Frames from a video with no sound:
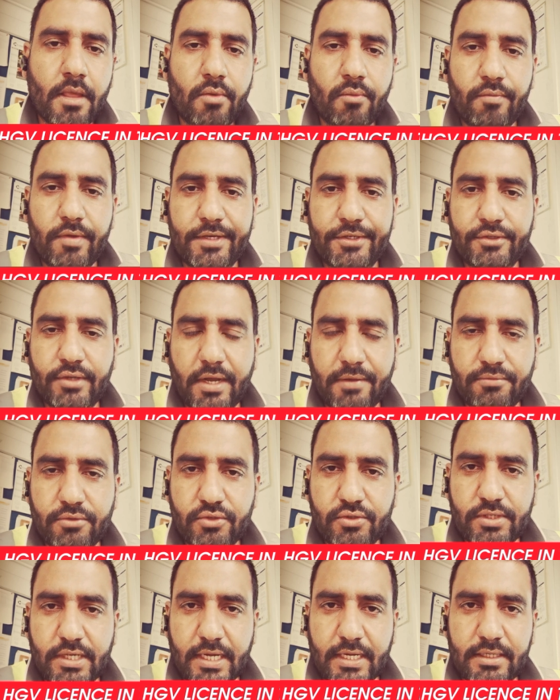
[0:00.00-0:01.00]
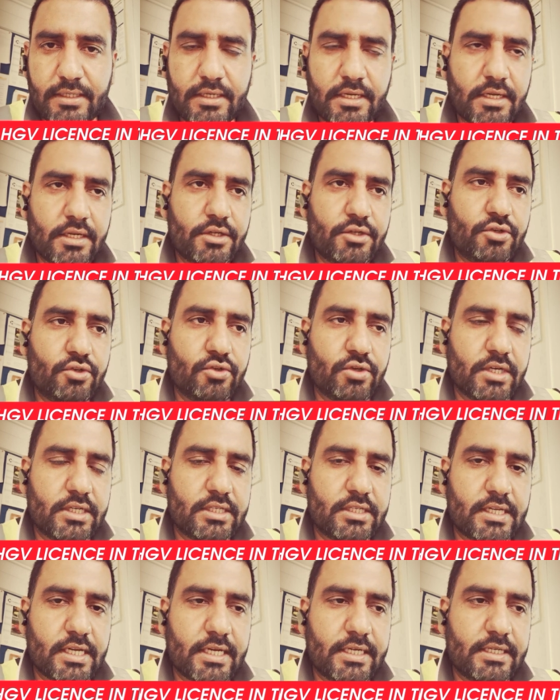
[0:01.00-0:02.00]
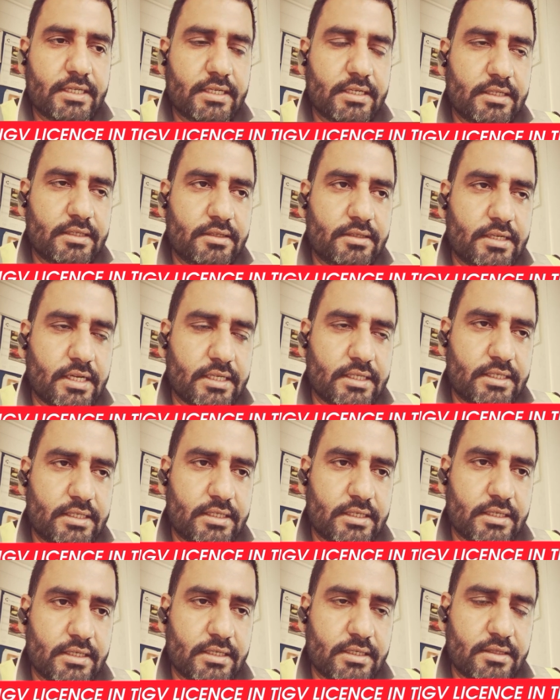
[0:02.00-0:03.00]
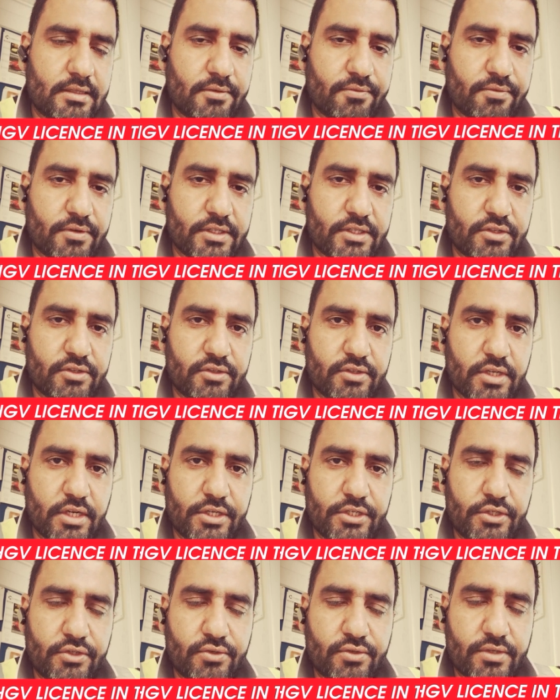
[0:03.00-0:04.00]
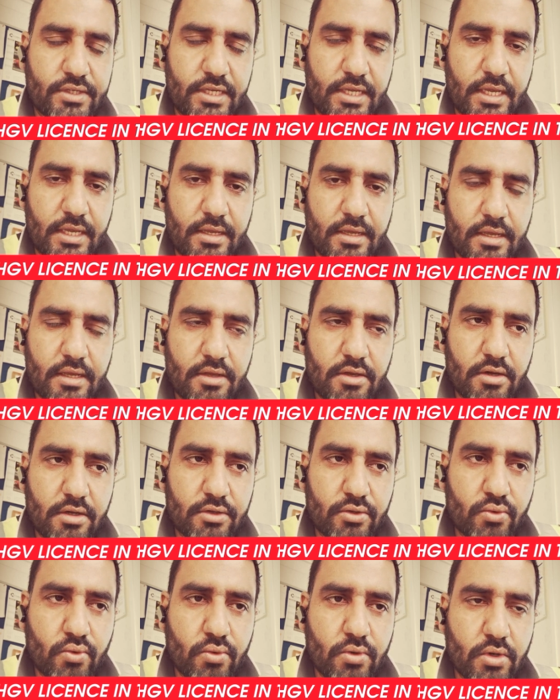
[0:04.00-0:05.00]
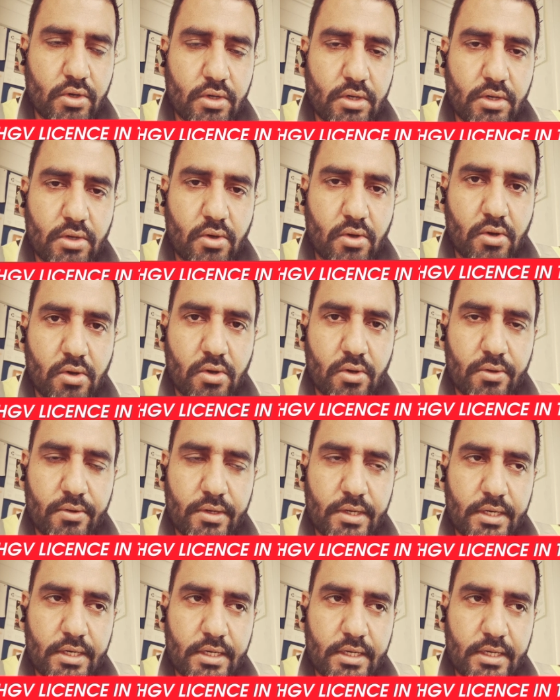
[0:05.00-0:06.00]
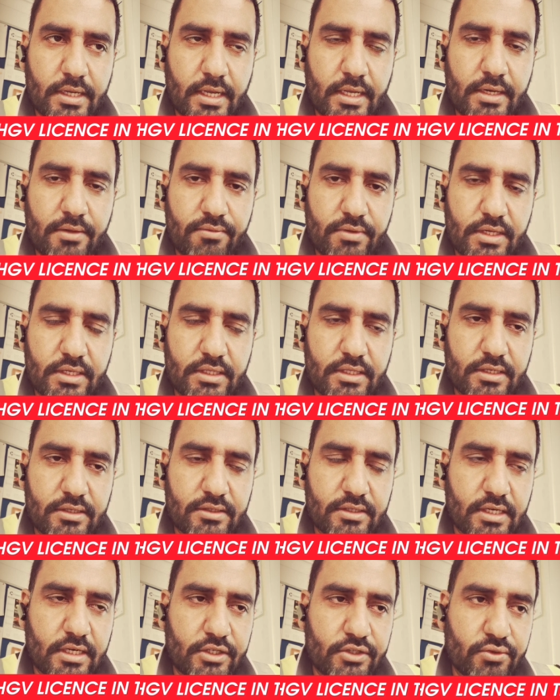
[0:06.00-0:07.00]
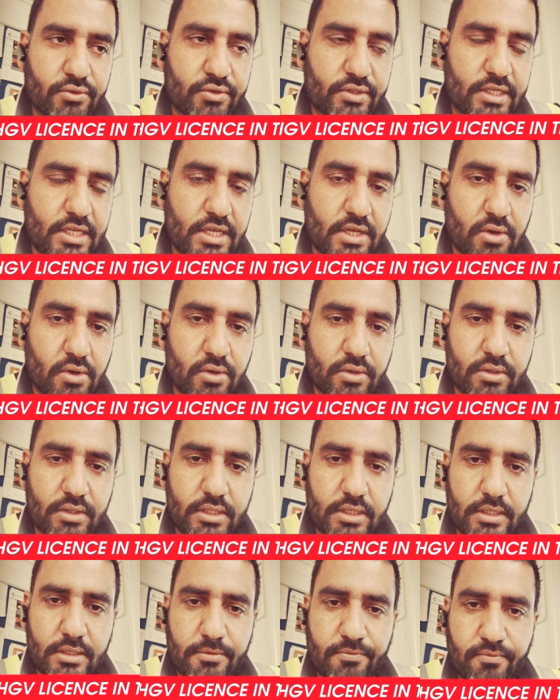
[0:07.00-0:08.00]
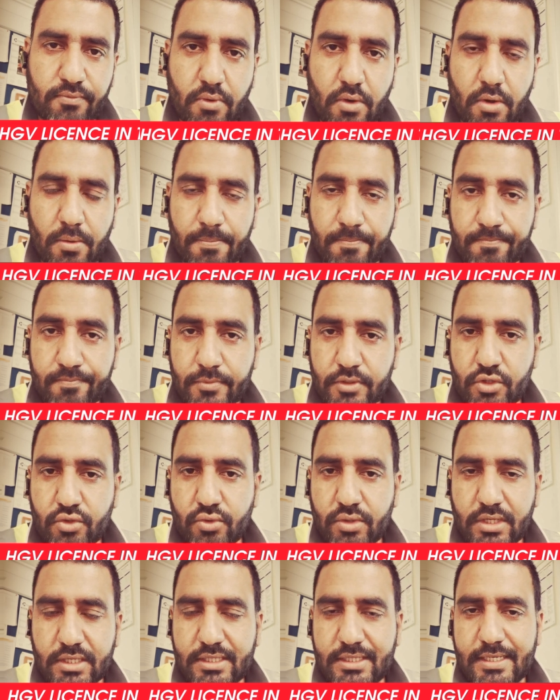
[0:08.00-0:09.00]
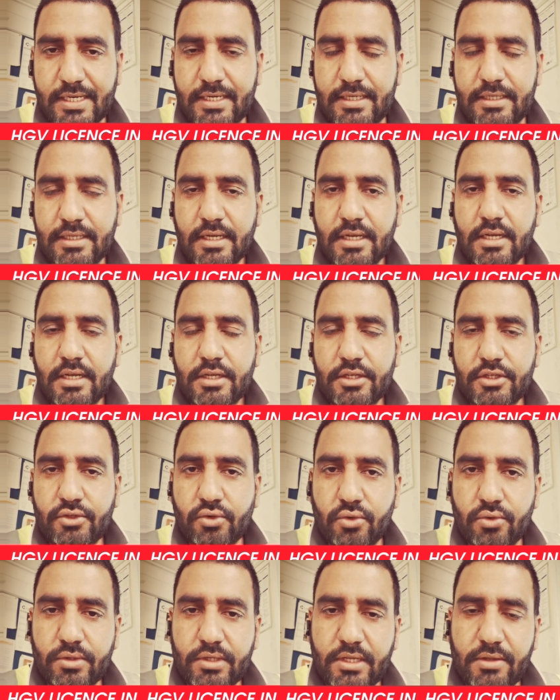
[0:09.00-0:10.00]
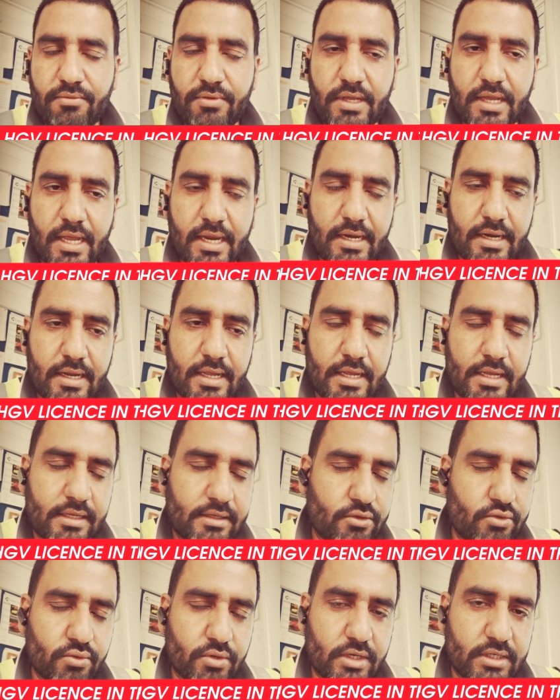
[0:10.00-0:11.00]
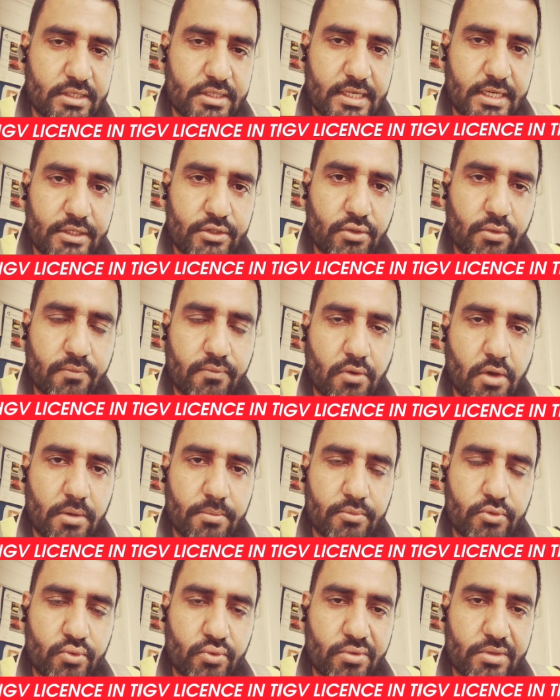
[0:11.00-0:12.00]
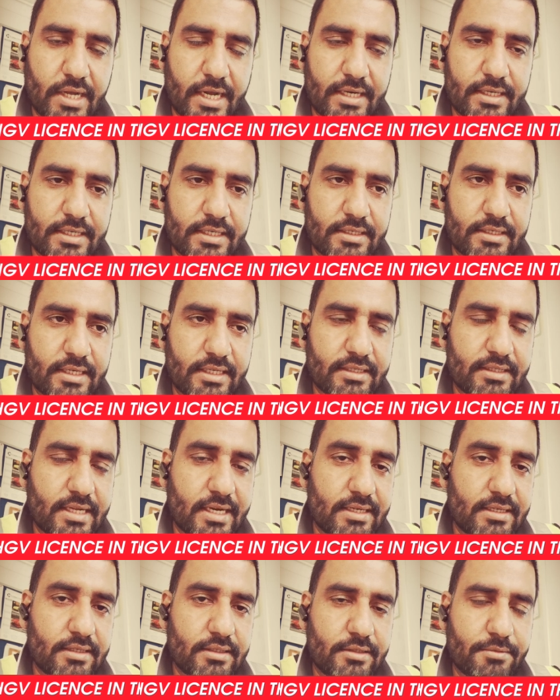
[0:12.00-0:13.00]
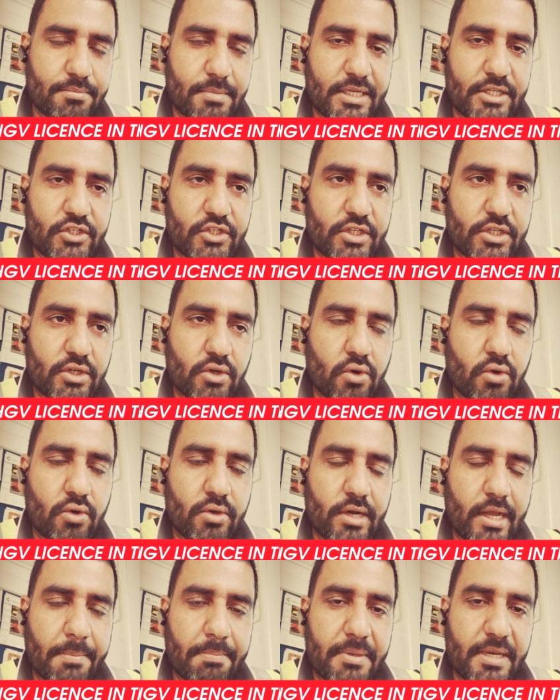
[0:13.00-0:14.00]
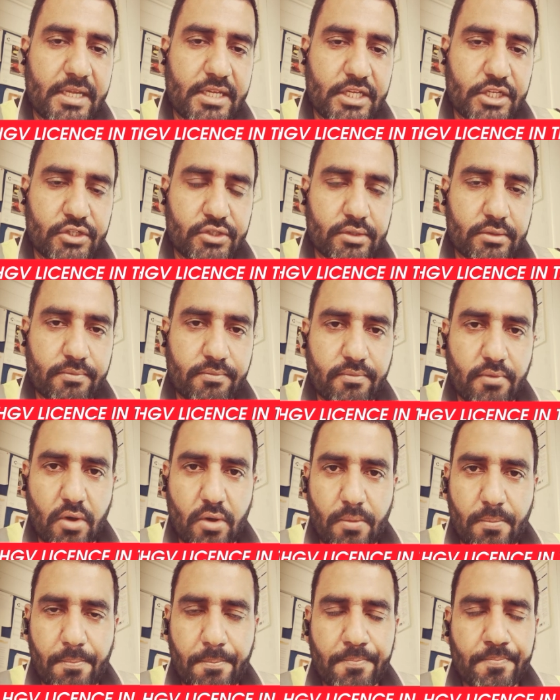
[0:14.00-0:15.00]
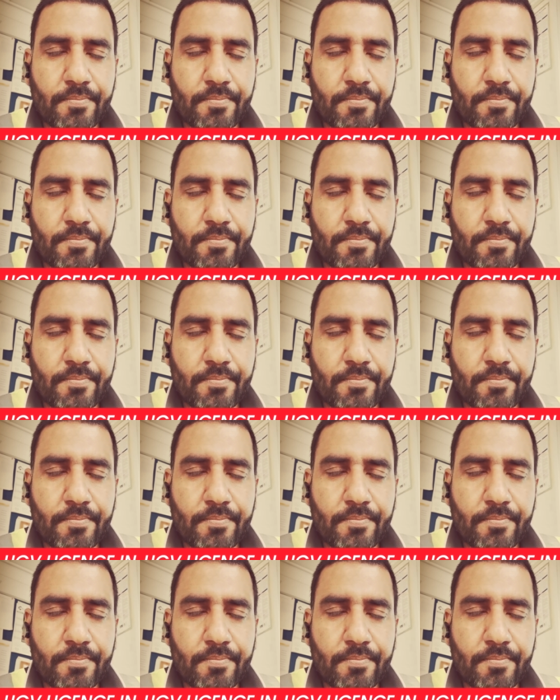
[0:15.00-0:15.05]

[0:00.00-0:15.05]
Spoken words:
where you have to send. Do not send just the first result you see on Google or anywhere, the result you see on the form. Do not send your DVLA, do not send your form to that address that is mentioned on application form.